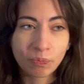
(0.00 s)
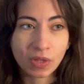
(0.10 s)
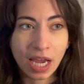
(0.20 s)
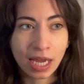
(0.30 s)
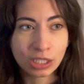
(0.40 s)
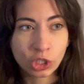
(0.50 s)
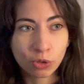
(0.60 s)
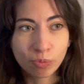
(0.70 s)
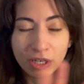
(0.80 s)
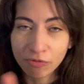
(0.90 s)
and your
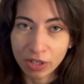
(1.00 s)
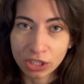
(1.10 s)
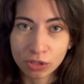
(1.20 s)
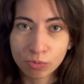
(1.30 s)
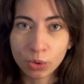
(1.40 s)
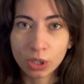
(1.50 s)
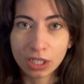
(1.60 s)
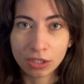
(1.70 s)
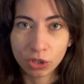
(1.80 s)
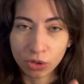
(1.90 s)
big vision board
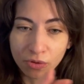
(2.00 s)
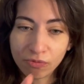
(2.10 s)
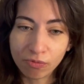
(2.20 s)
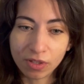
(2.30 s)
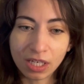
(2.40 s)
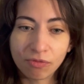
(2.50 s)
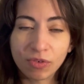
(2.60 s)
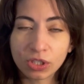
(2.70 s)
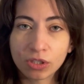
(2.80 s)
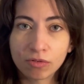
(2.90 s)
and your like
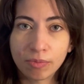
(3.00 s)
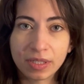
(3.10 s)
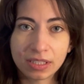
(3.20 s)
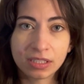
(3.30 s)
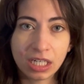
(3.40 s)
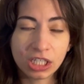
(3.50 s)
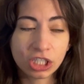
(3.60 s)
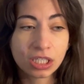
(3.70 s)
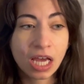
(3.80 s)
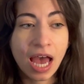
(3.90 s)
visual
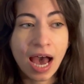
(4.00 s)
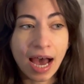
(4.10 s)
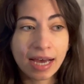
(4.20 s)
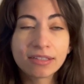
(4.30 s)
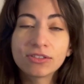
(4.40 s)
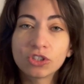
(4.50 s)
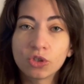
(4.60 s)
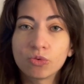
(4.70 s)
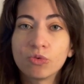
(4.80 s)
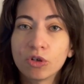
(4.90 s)
representation as
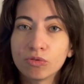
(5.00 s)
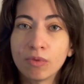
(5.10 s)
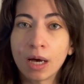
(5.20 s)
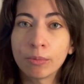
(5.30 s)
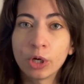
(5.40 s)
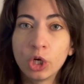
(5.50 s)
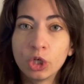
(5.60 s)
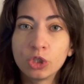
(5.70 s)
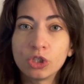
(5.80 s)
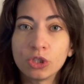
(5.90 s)
your roadmap
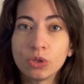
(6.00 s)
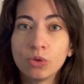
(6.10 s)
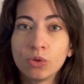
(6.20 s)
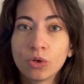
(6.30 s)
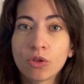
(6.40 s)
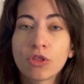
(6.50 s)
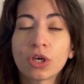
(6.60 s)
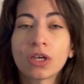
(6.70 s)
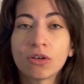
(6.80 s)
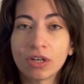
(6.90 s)
to the
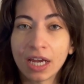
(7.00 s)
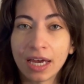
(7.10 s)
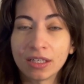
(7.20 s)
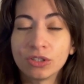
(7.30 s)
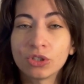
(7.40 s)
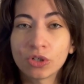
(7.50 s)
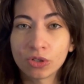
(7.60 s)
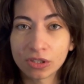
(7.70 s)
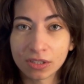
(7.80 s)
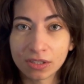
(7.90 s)
year ahead and to
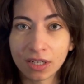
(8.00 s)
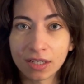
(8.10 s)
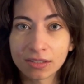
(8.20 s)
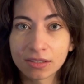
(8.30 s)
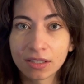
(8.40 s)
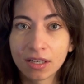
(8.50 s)
your success.